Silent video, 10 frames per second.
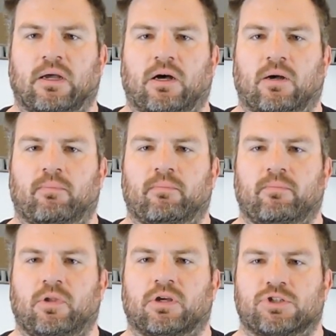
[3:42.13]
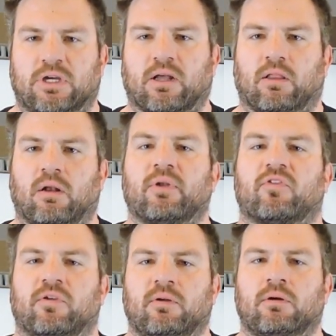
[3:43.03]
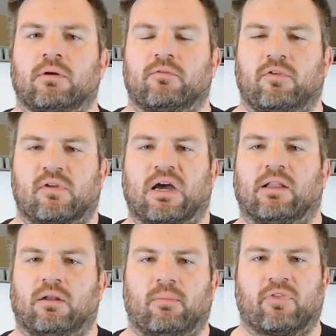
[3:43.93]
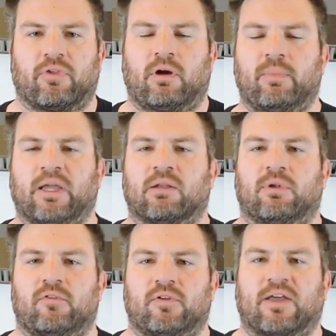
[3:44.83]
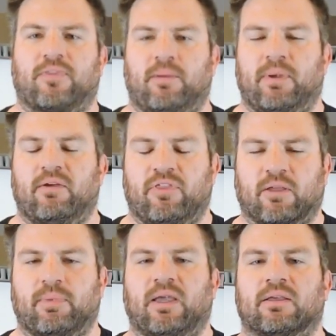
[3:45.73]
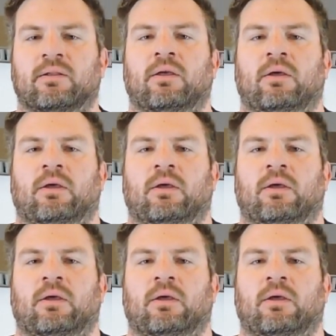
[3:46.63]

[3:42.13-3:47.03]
You can check a little bit sooner if you've got a little bit thinner bacon, but if you've got thick bacon,